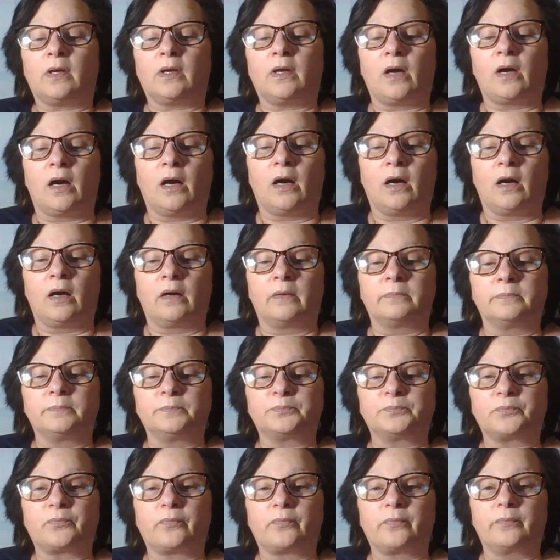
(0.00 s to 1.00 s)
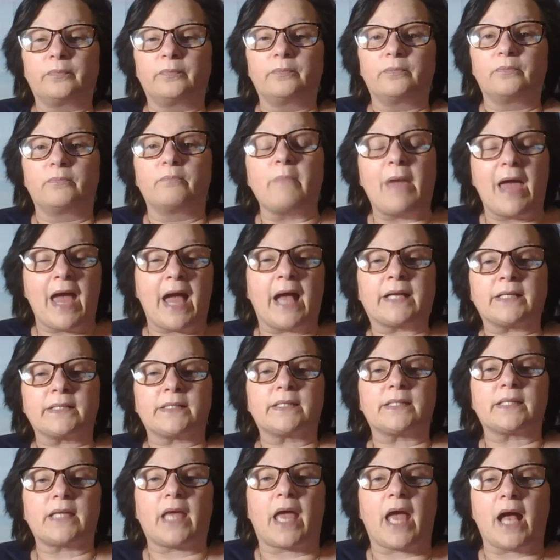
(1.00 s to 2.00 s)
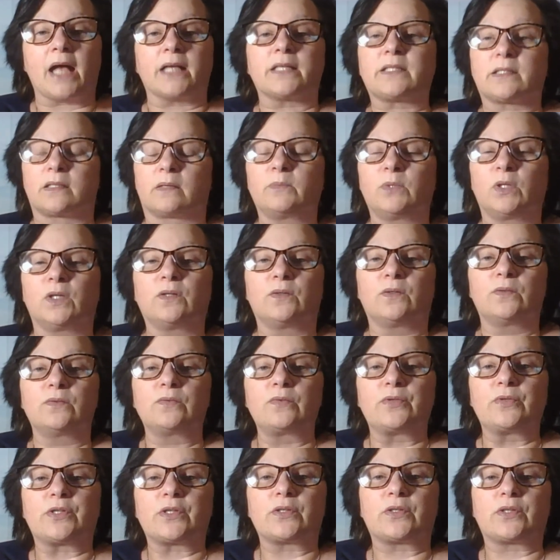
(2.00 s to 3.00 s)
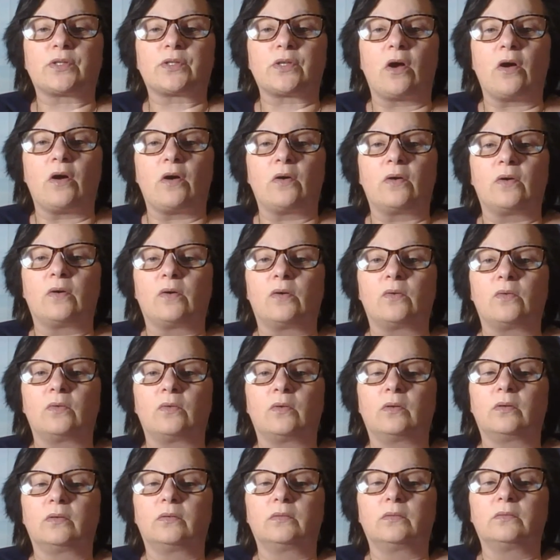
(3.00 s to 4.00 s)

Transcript: um, Max has some news, so